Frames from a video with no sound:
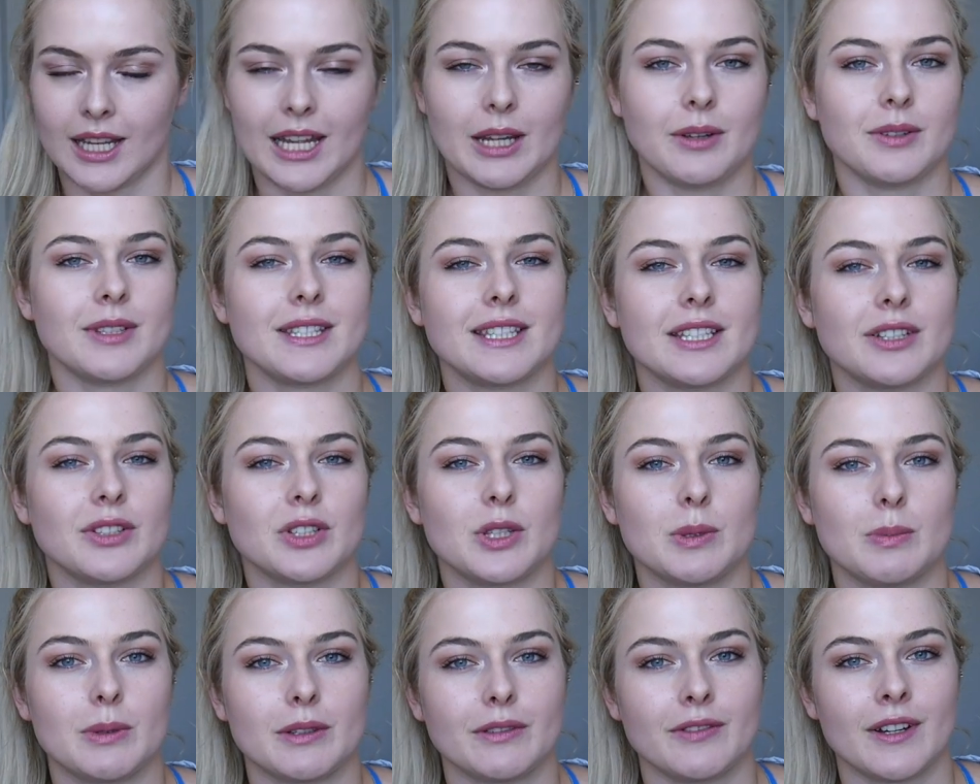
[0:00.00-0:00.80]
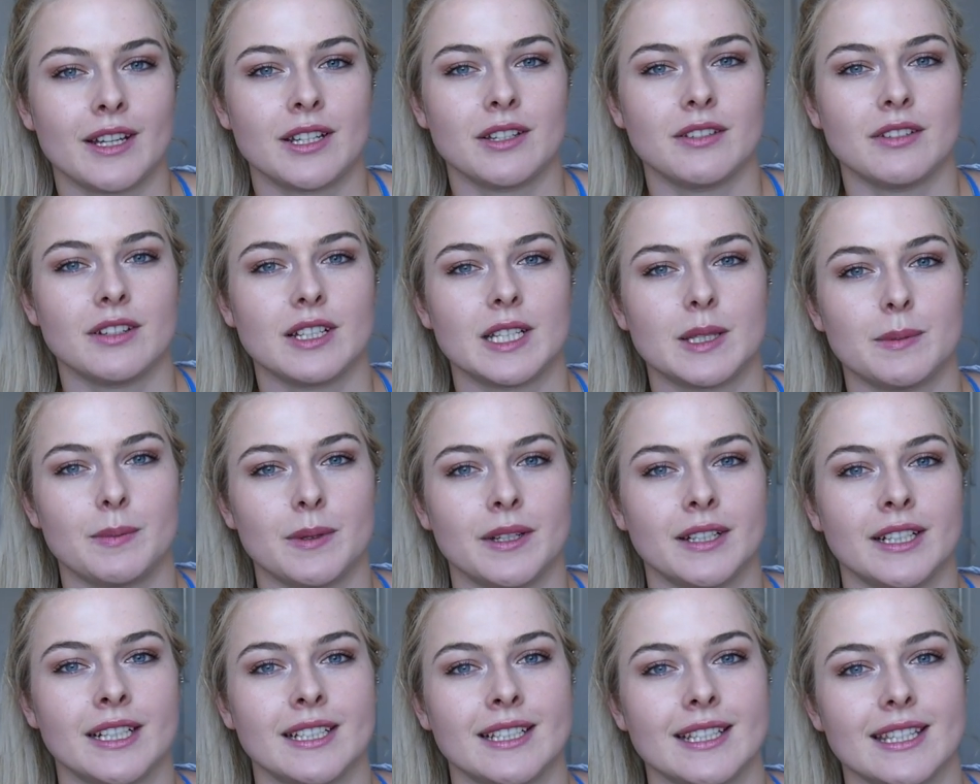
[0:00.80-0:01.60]
It was still super fun to
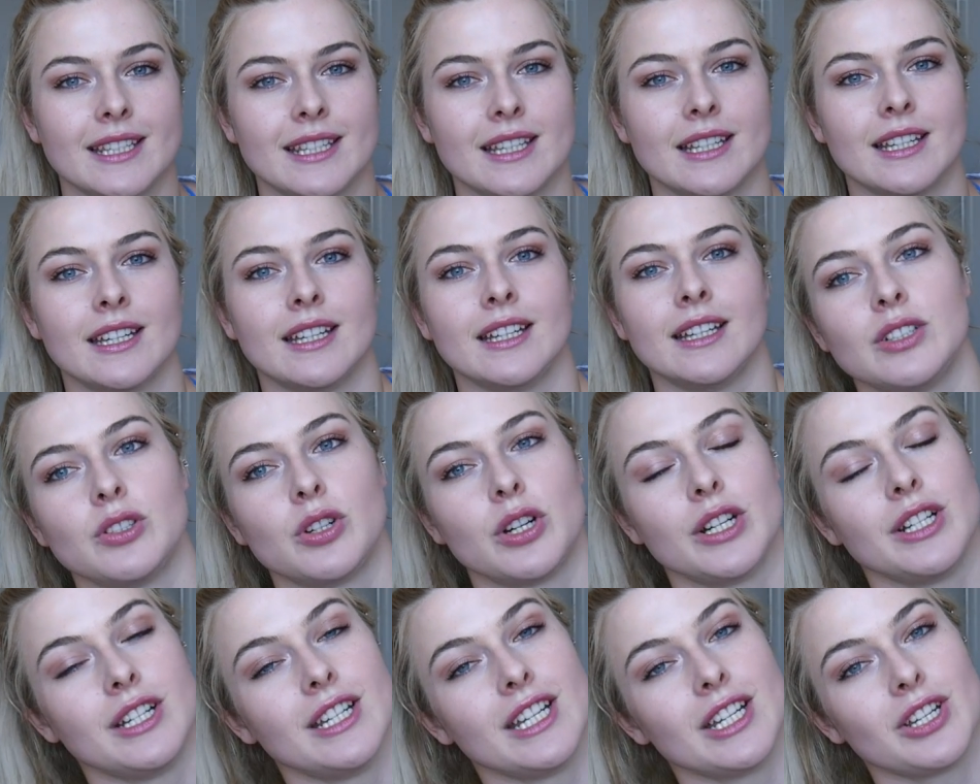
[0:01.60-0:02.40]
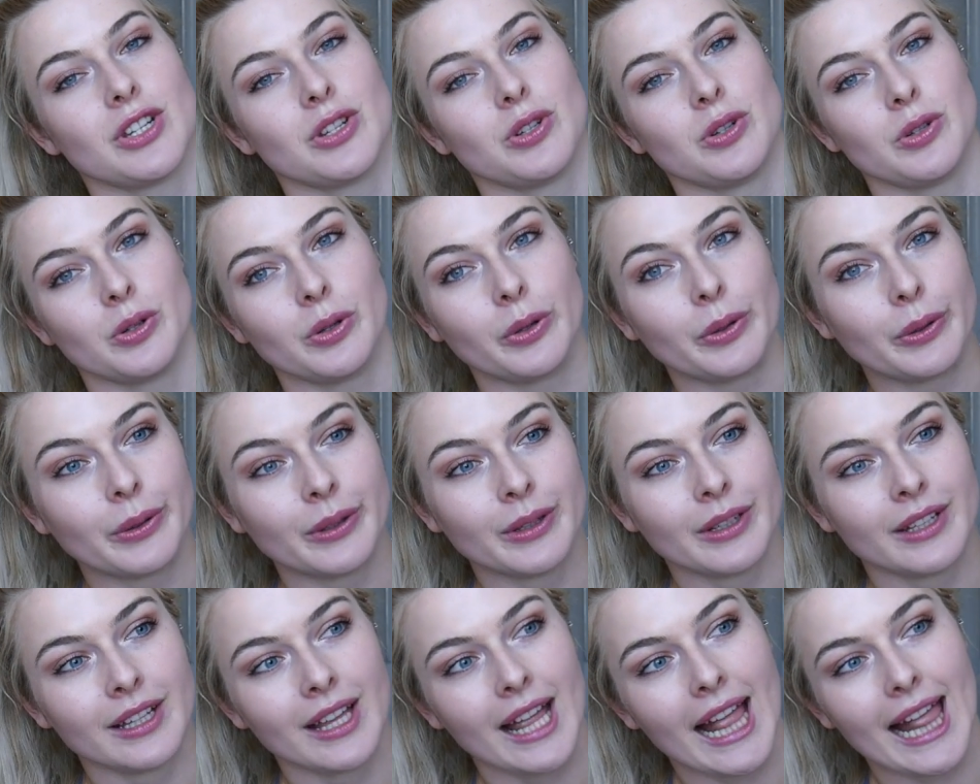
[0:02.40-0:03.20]
experience the
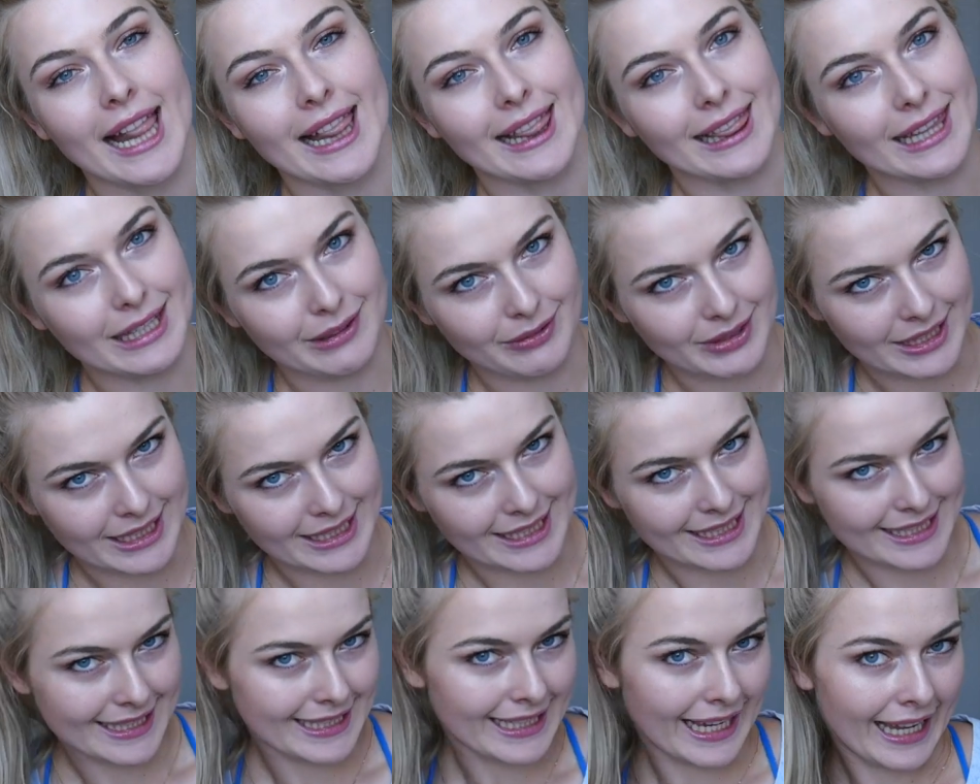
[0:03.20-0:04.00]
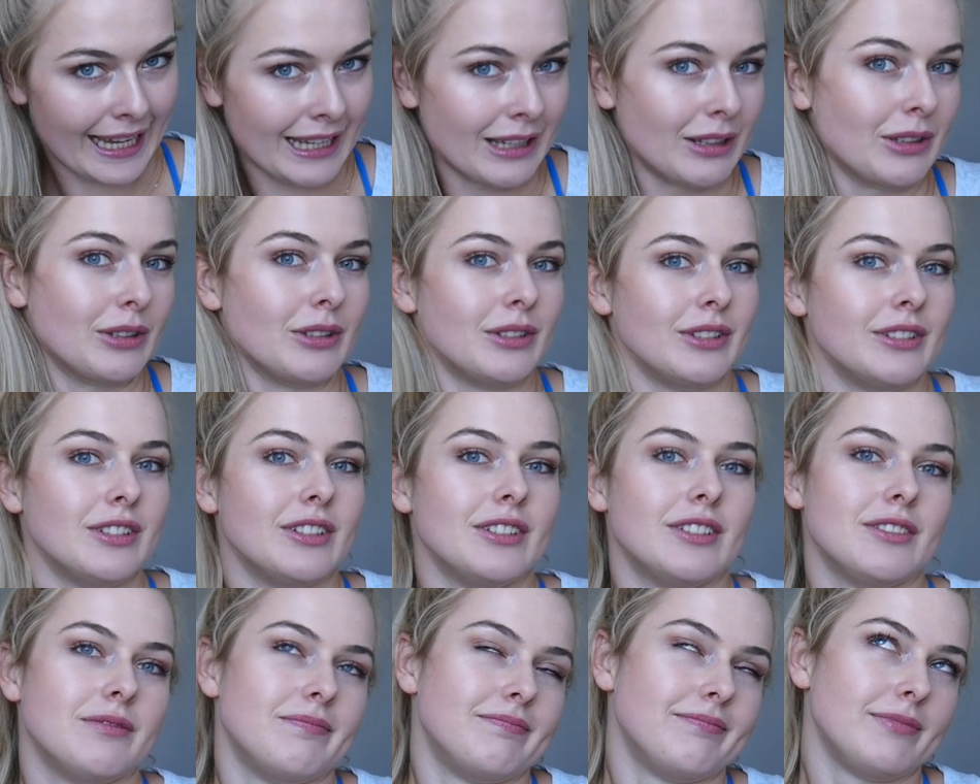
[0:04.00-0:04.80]
traditional living style
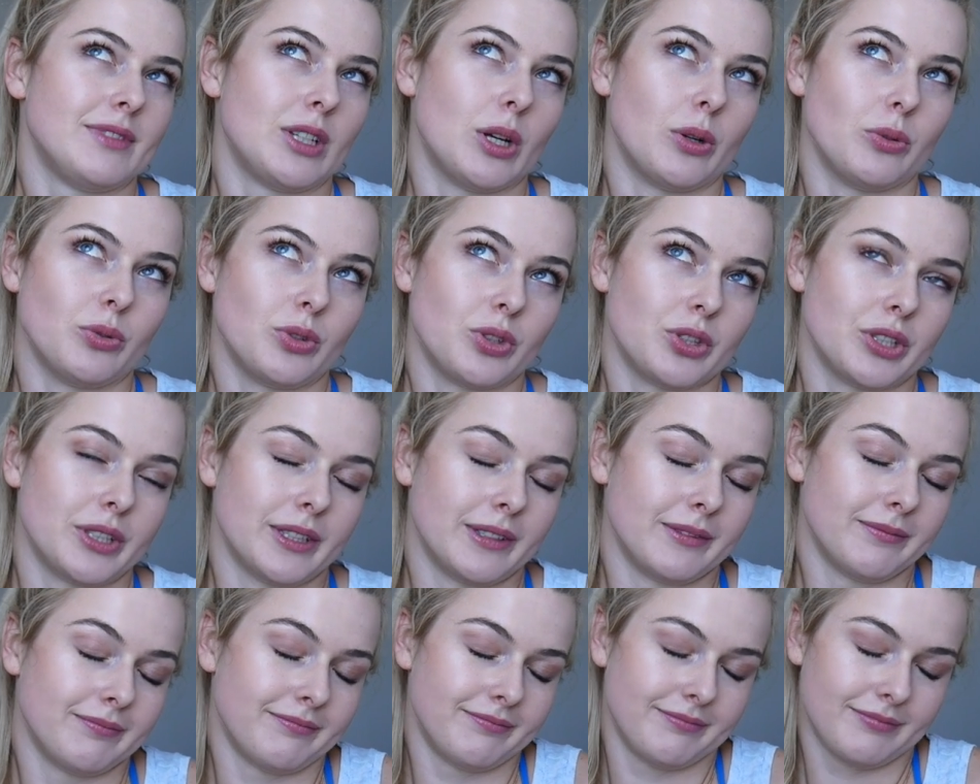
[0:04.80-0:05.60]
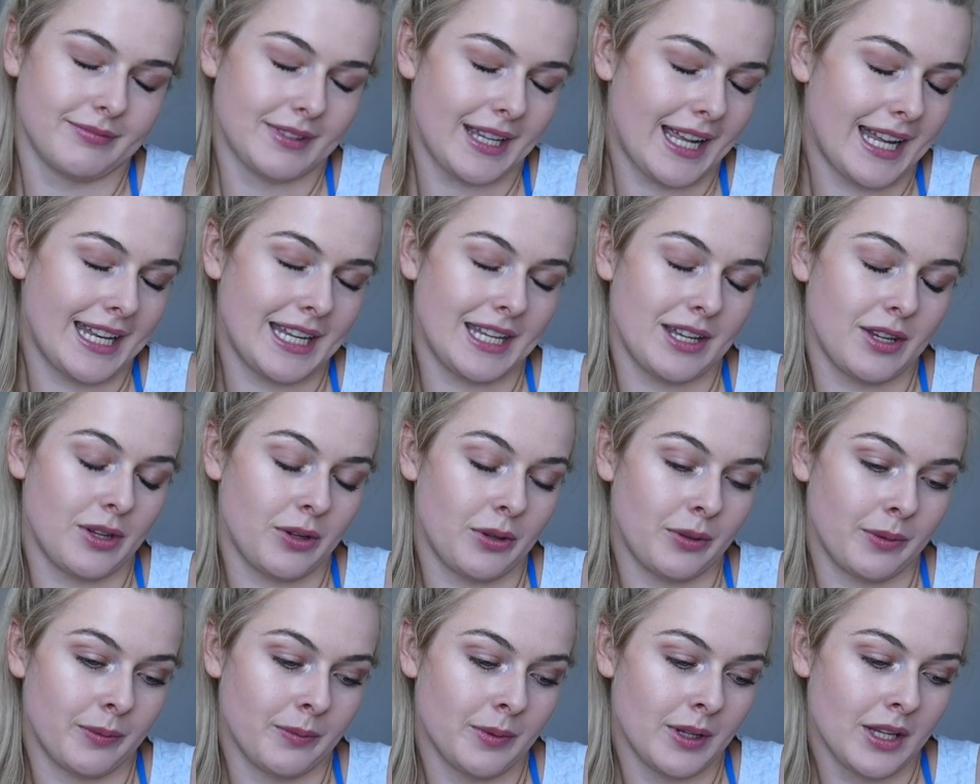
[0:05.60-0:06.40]
culture,
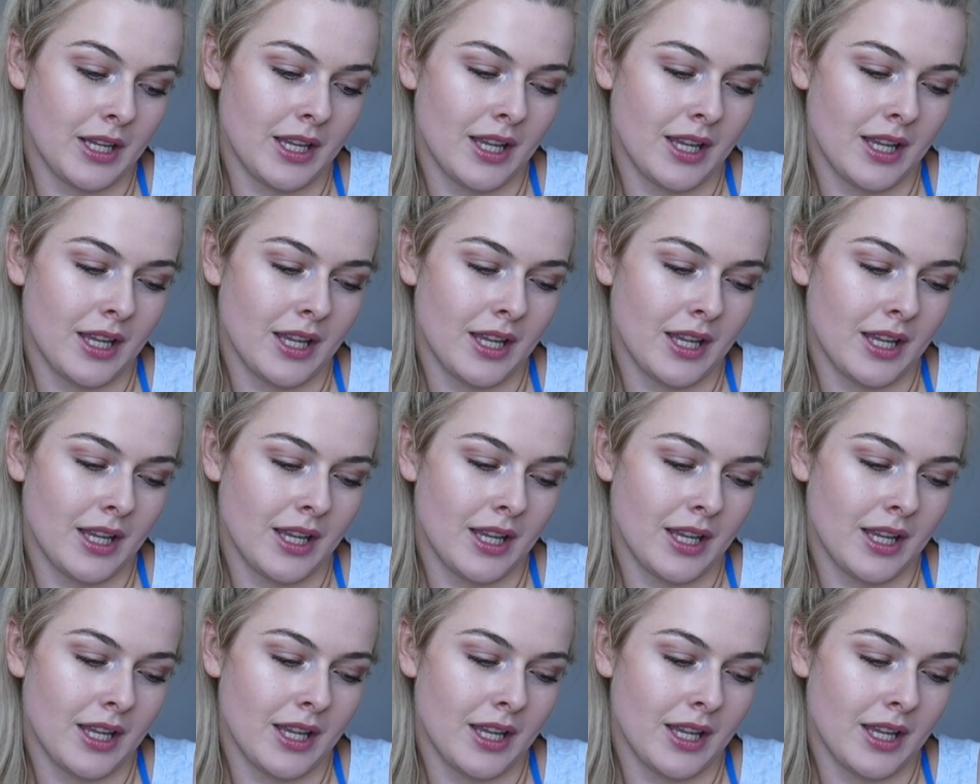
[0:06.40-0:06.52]
anywho.